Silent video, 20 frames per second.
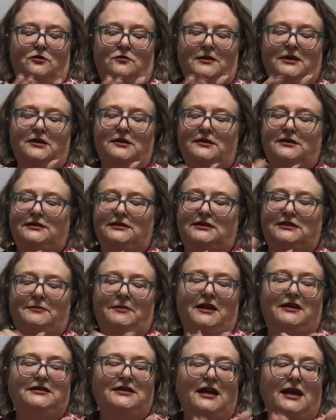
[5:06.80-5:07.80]
my goodness, it's
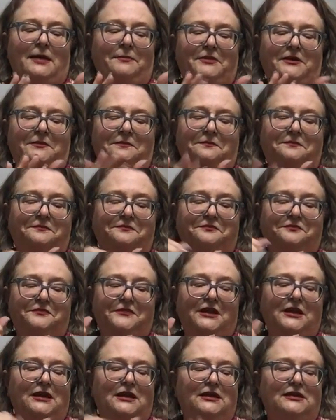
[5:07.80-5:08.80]
about to happen.
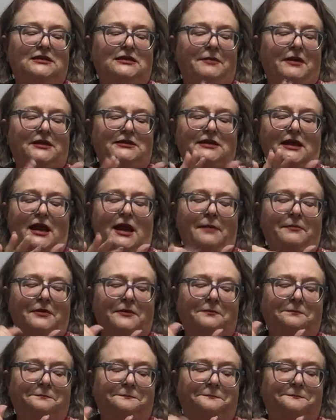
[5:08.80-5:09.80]
It is about to
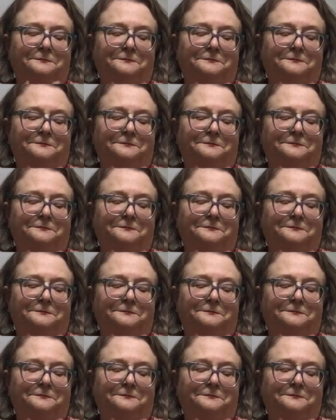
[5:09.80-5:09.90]
happen.